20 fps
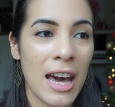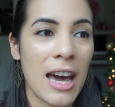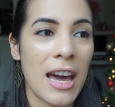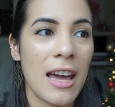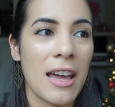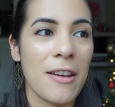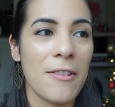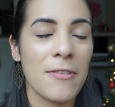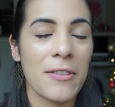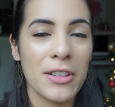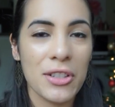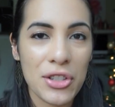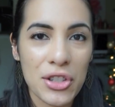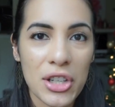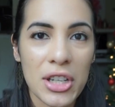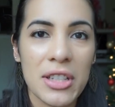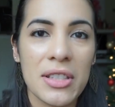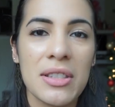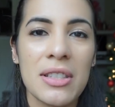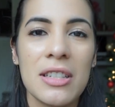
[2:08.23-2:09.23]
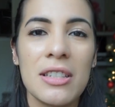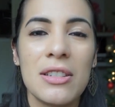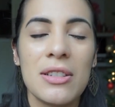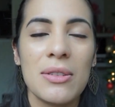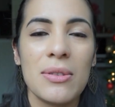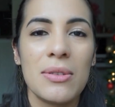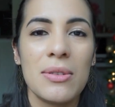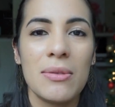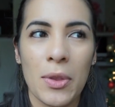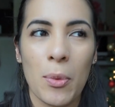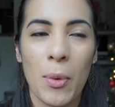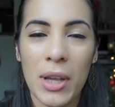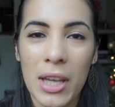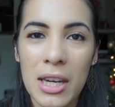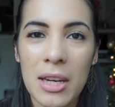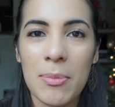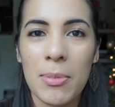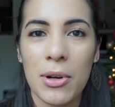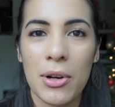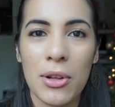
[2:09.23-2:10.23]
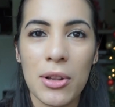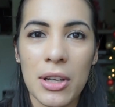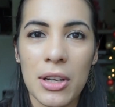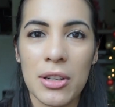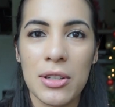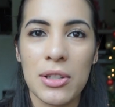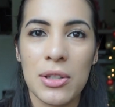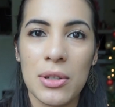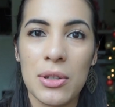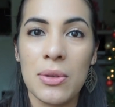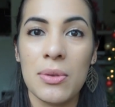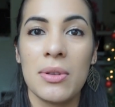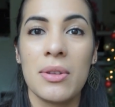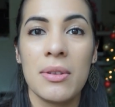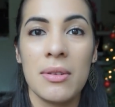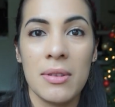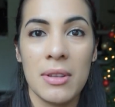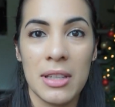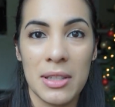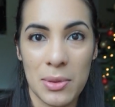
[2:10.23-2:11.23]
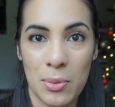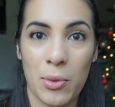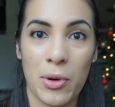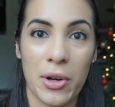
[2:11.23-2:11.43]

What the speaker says: I've adjusted to waking up earlier to do this